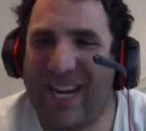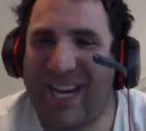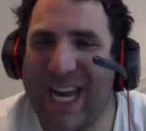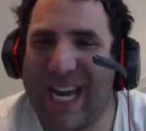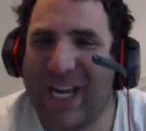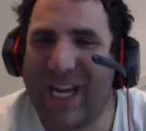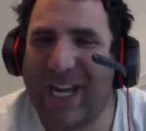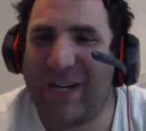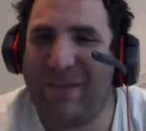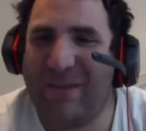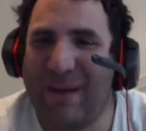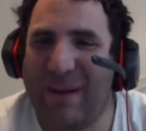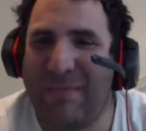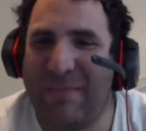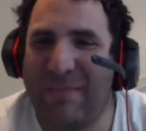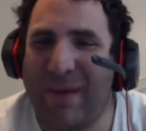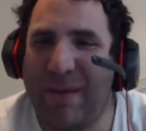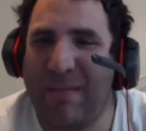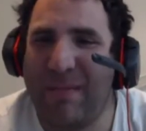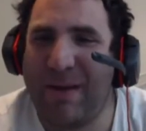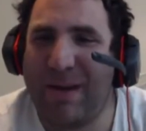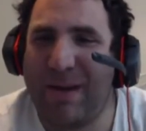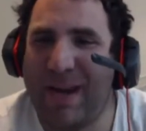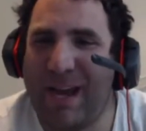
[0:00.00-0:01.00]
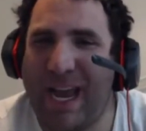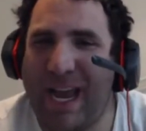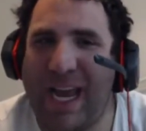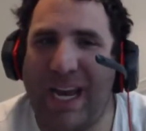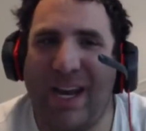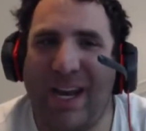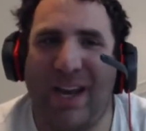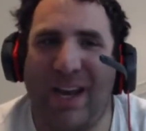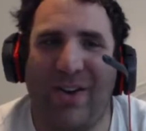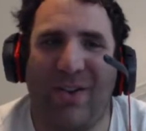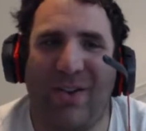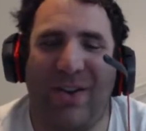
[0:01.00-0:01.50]
catch me and beat me to
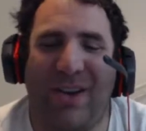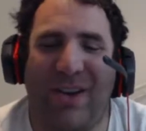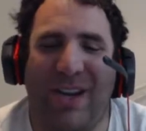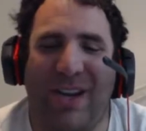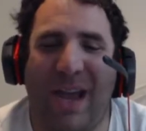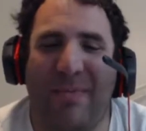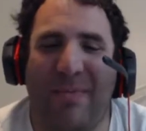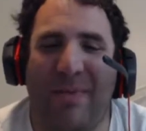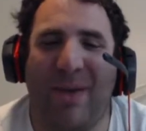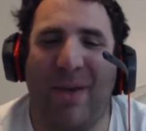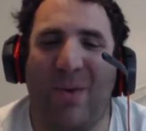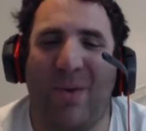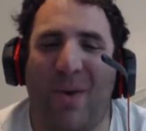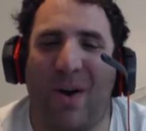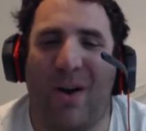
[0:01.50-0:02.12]
800. Yep, you